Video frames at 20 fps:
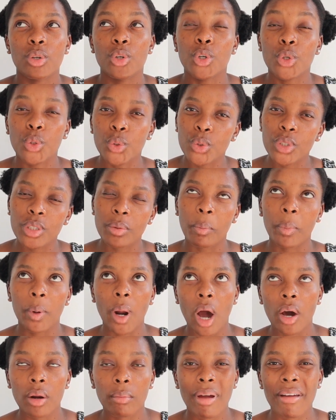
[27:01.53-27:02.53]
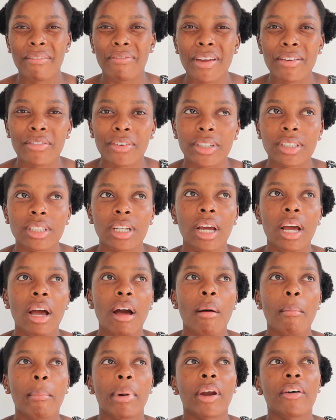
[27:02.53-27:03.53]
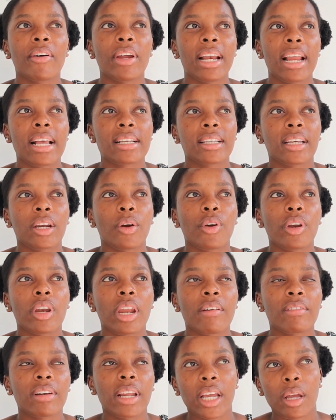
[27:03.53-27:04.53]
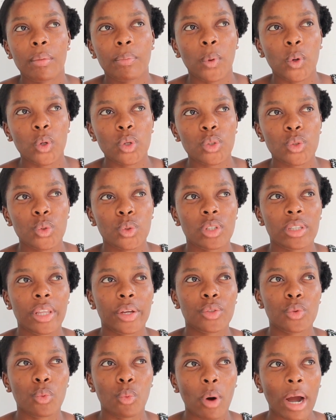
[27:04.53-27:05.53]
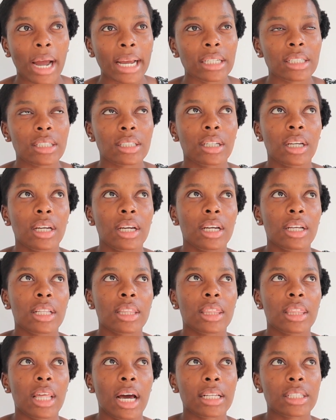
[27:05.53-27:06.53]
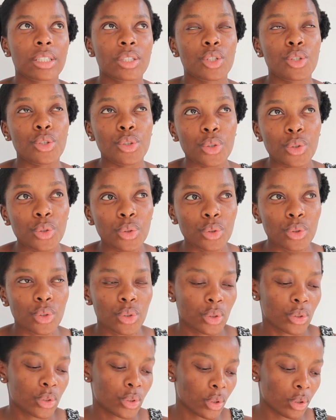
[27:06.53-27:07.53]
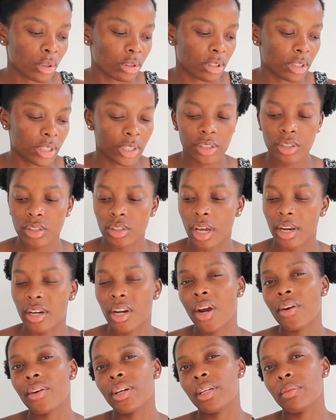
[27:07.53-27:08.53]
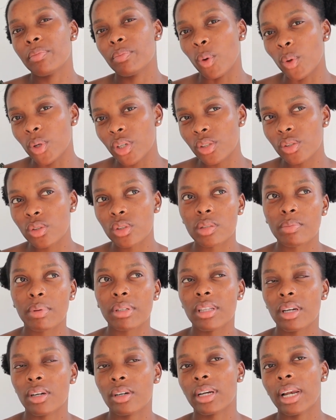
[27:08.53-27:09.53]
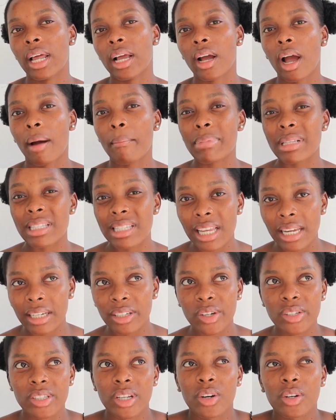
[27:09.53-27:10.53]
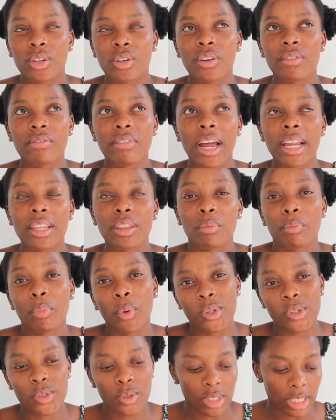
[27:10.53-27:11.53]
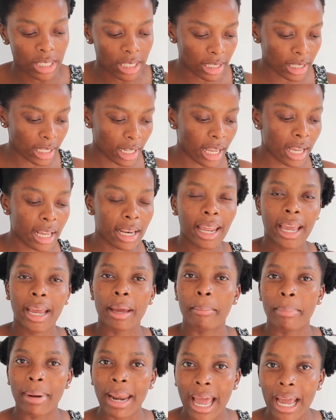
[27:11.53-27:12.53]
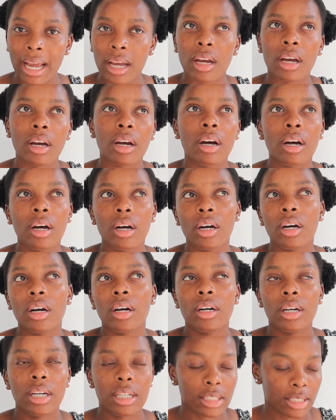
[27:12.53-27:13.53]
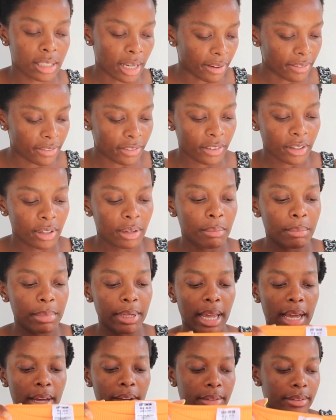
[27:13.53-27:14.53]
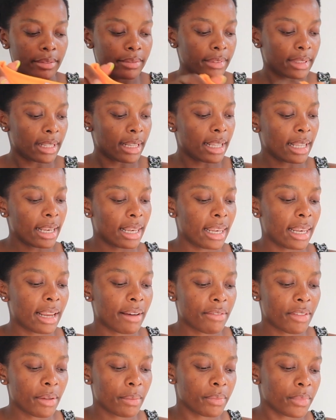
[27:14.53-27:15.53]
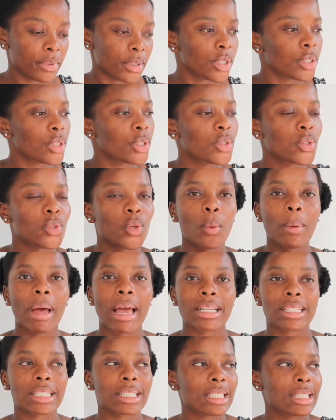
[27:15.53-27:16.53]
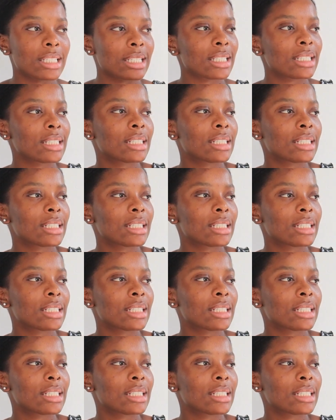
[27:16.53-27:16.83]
nude brown, my favorite, but I realized that I already have like a bodysuit that's white, that's nude, so these are not really bodysuits, but they could like compensate because I could not find the bodysuits in like a black and stuff. But yeah, love them so much.